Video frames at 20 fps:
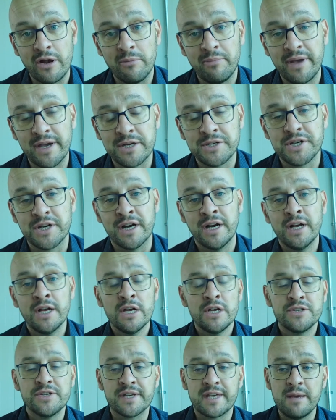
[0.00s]
picture.
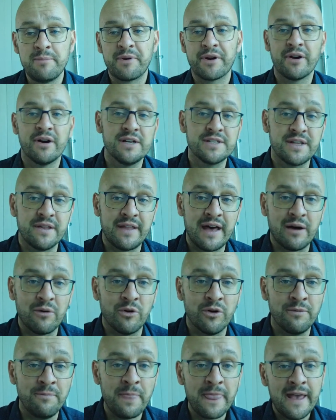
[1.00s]
So keep your eyes on that
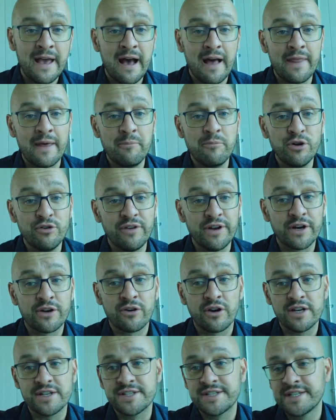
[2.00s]
one. And then moving
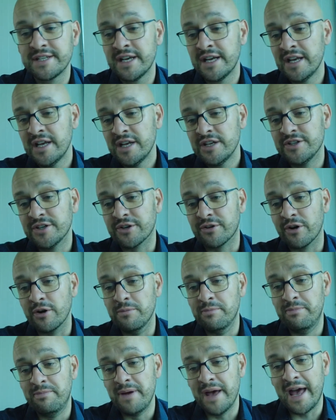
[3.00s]
across to
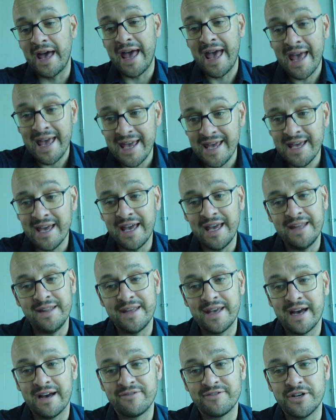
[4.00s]
Group A in
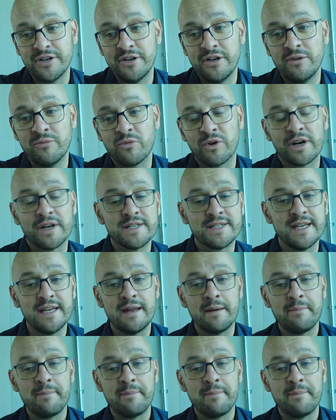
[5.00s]
the afternoon, we're going to see